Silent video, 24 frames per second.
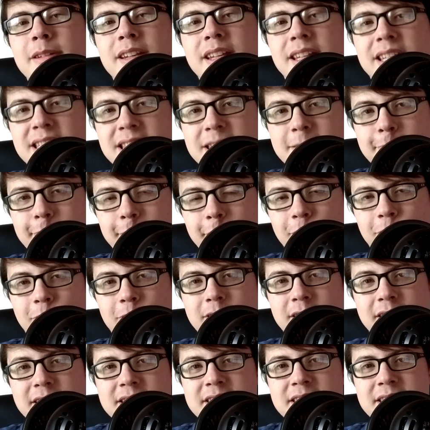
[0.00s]
explored
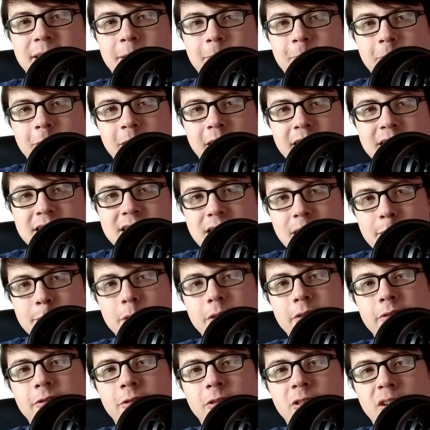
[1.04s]
in some way, shape, or
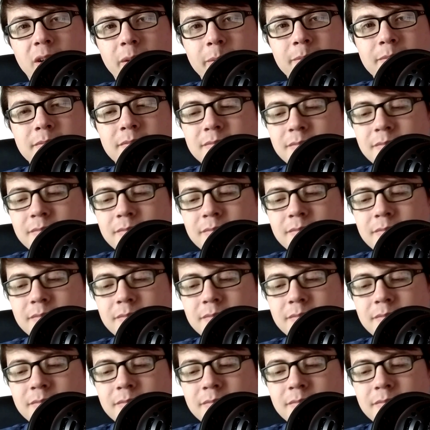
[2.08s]
form.